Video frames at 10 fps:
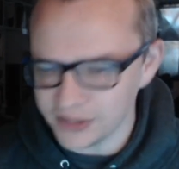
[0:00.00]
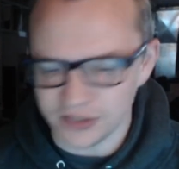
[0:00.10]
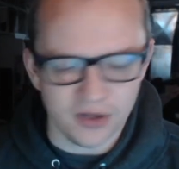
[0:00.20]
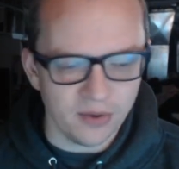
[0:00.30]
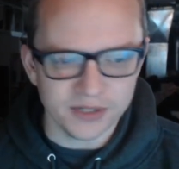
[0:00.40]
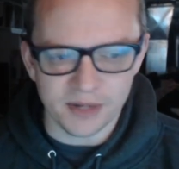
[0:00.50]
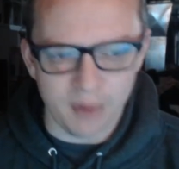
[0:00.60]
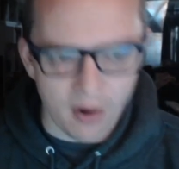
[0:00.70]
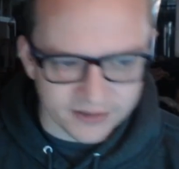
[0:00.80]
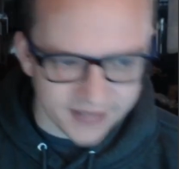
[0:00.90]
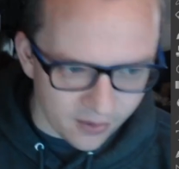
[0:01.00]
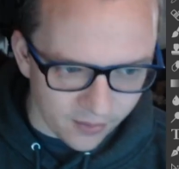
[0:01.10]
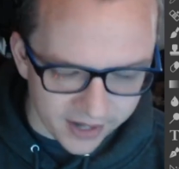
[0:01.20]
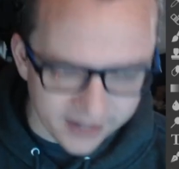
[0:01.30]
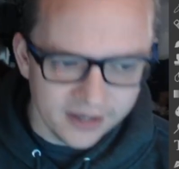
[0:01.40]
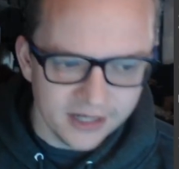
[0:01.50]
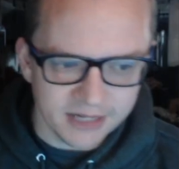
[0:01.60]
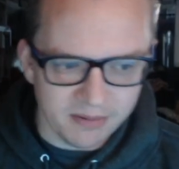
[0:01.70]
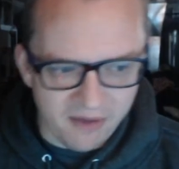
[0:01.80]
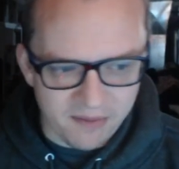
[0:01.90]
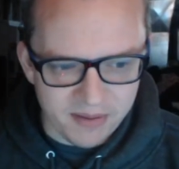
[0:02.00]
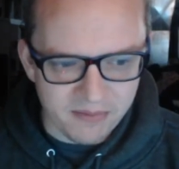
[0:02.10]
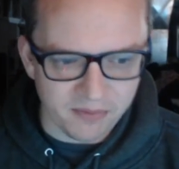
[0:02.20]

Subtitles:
she's always going to park that way to prevent people